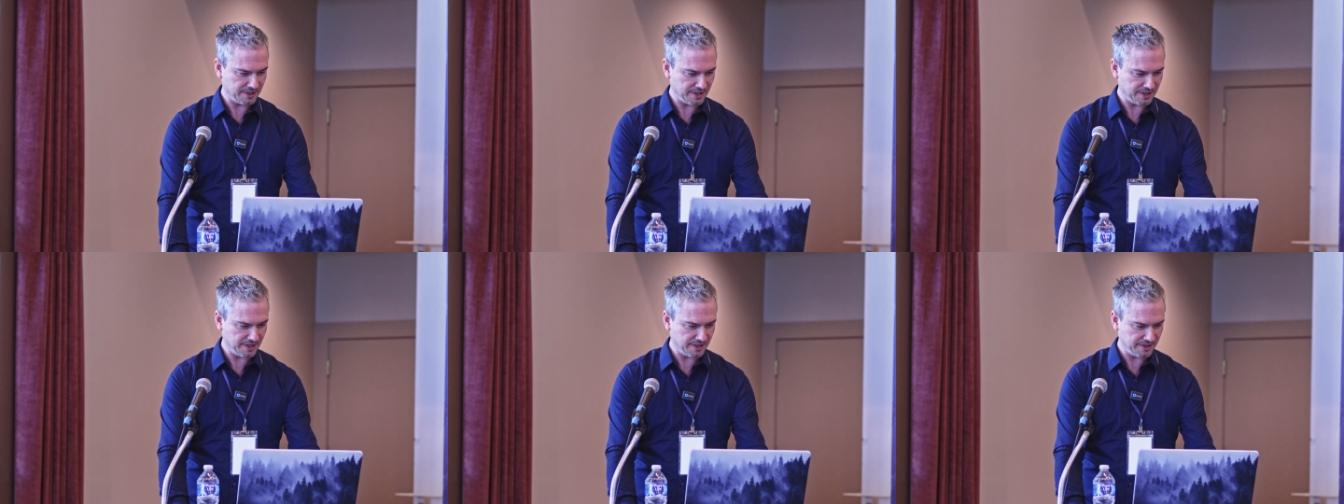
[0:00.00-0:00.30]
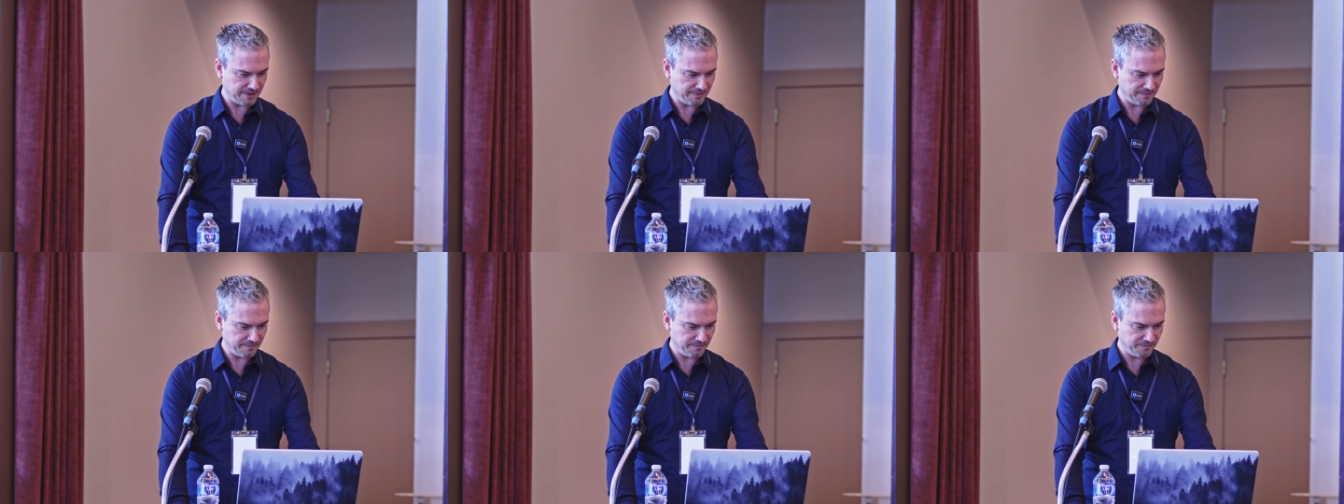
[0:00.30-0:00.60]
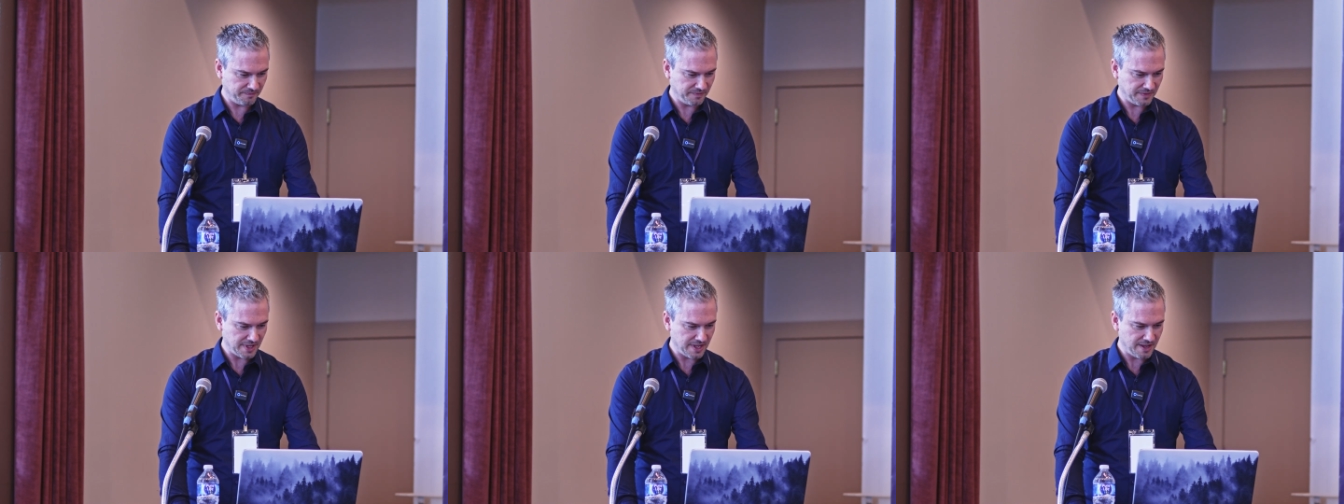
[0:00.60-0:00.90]

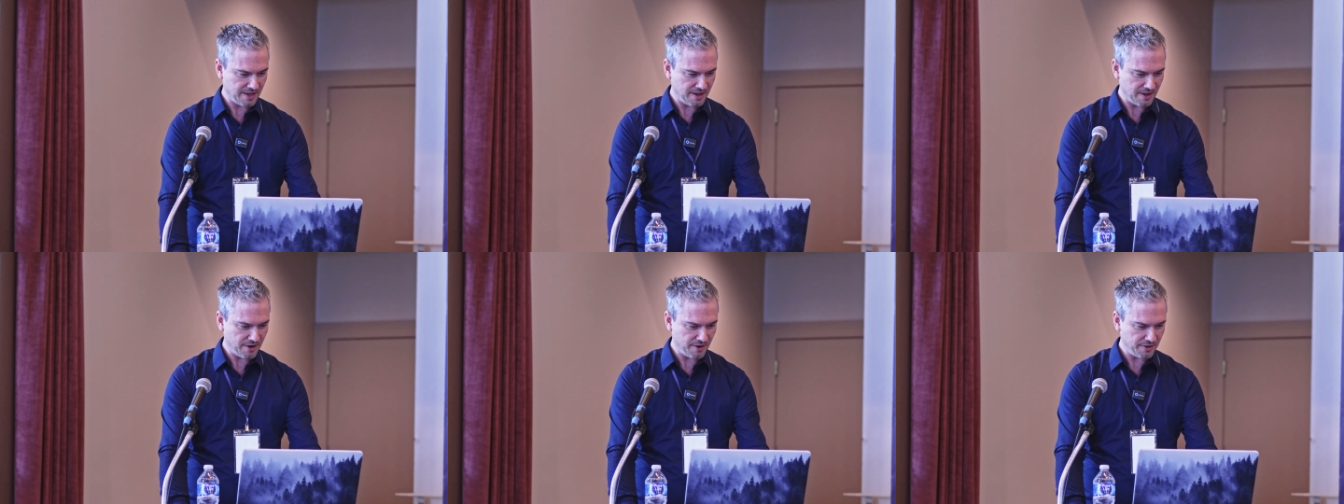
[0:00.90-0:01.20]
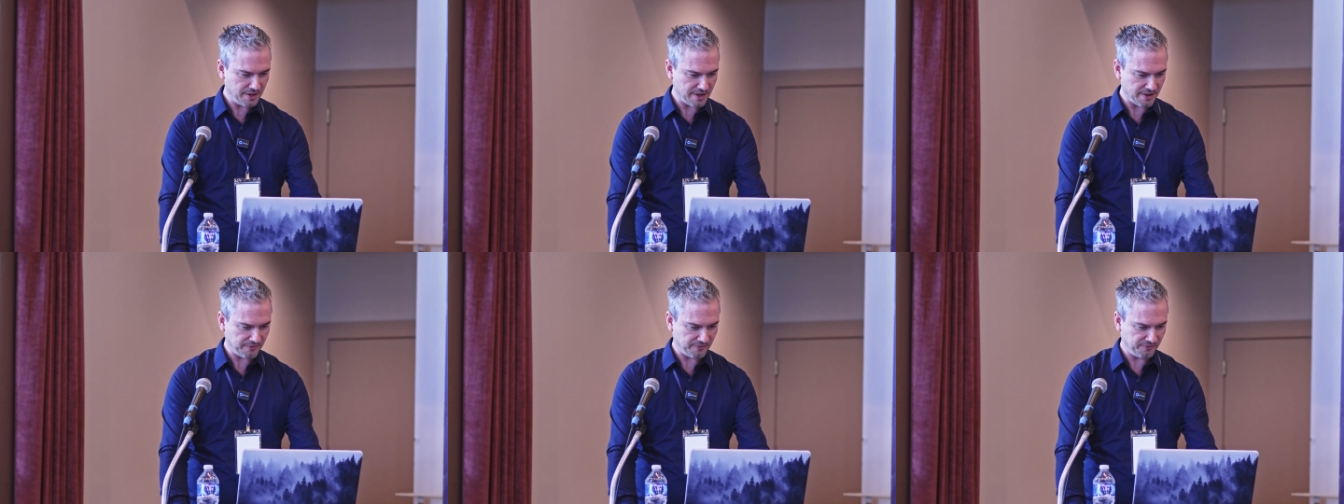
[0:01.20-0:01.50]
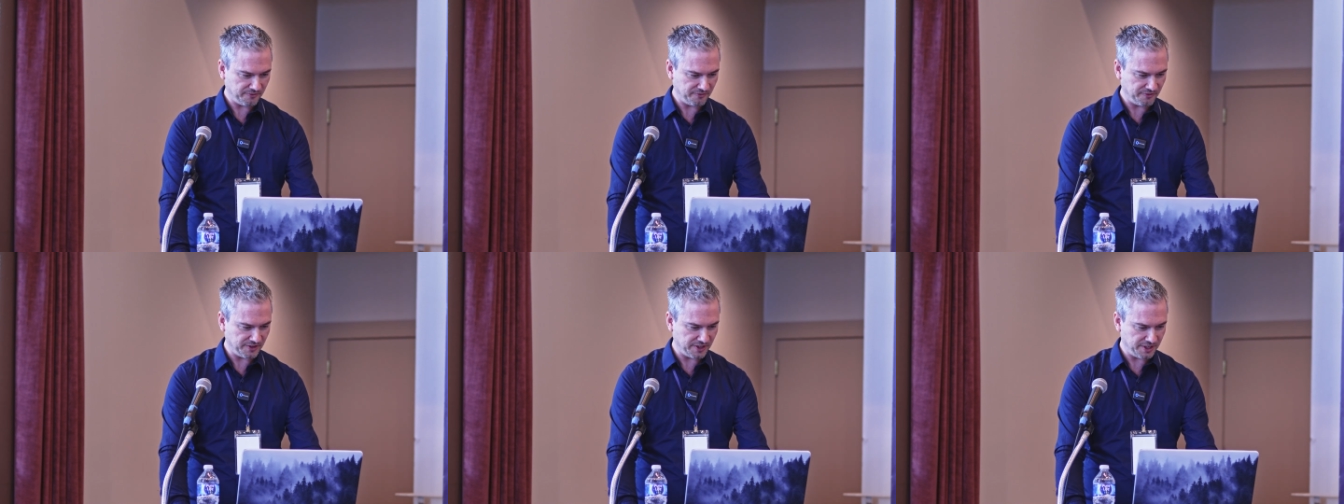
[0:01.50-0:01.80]
Um, oh yeah,
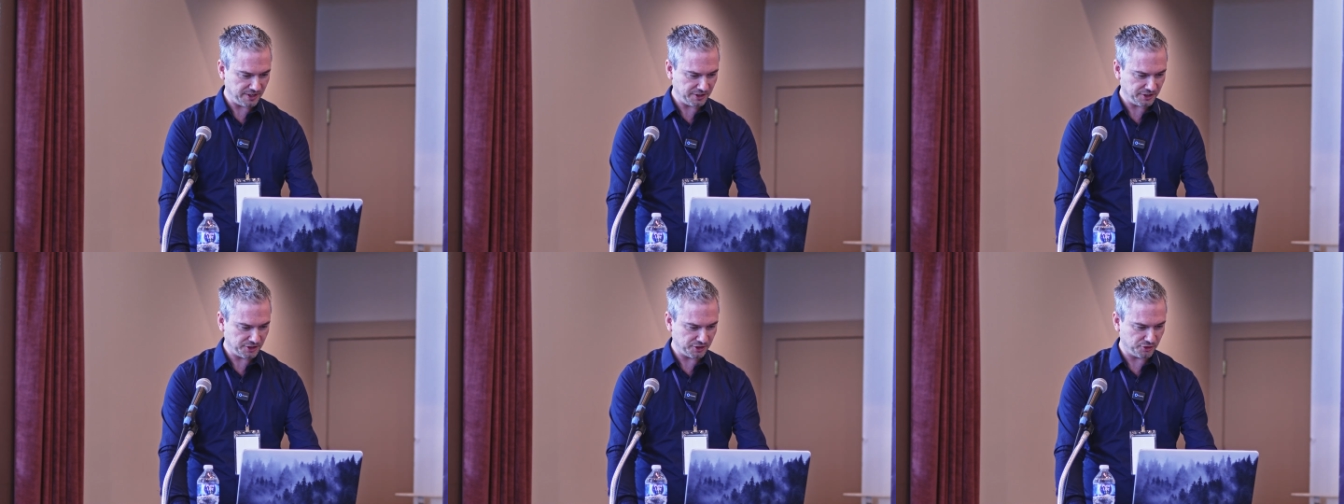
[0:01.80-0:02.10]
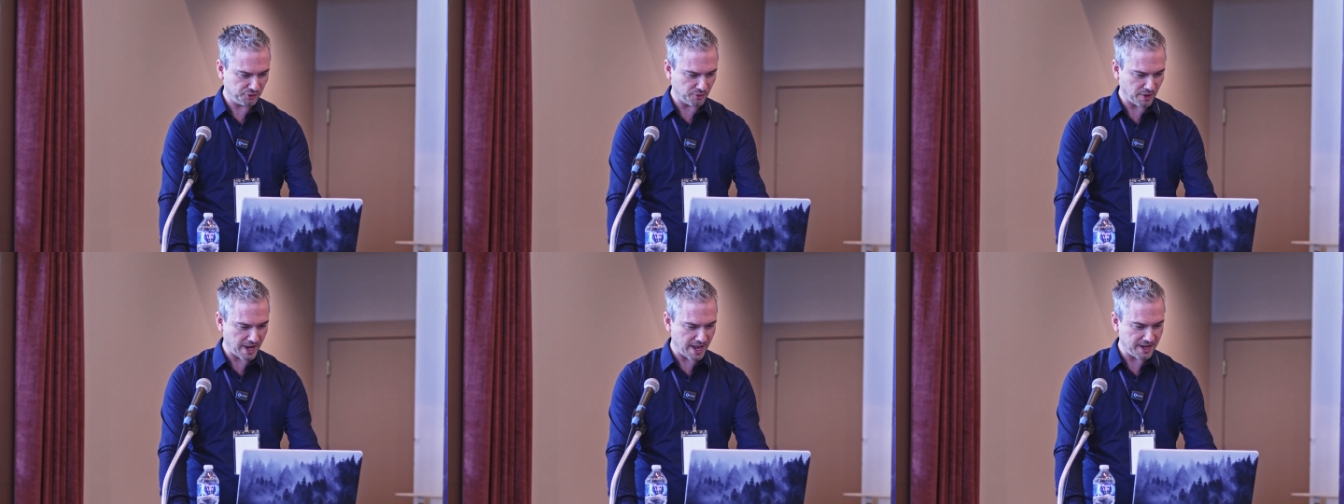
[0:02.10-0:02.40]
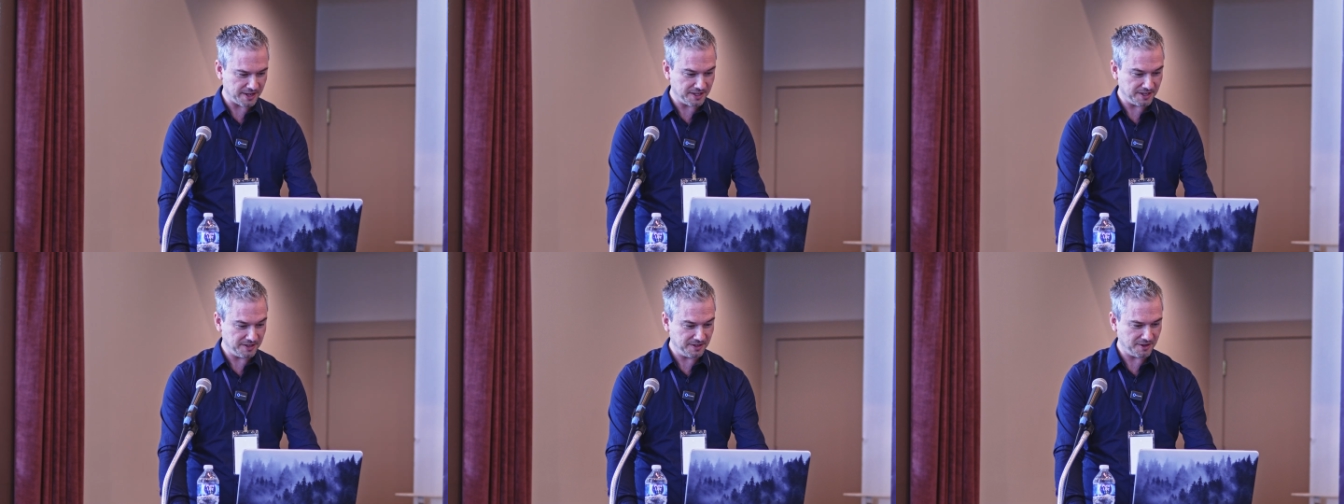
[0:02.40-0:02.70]
fish,
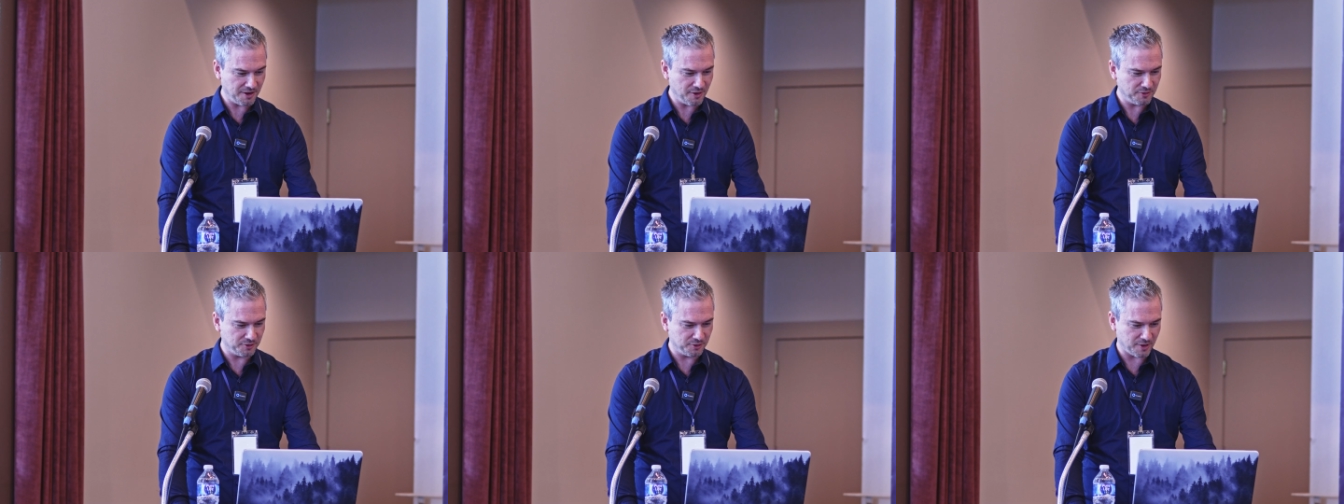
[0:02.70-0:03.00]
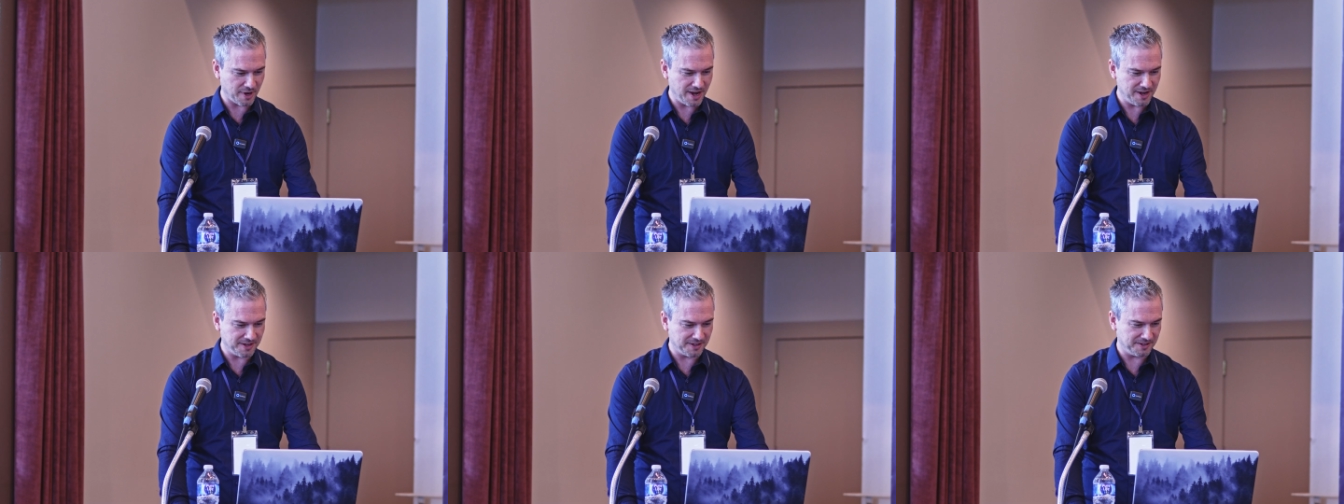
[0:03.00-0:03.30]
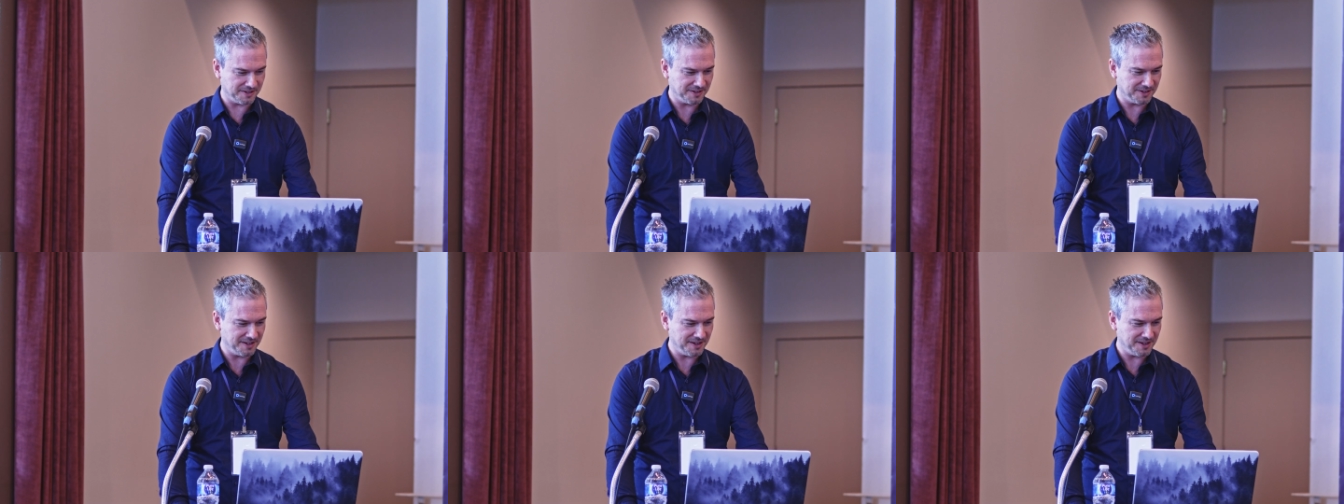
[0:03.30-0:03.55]
dragon. Oh, dragon.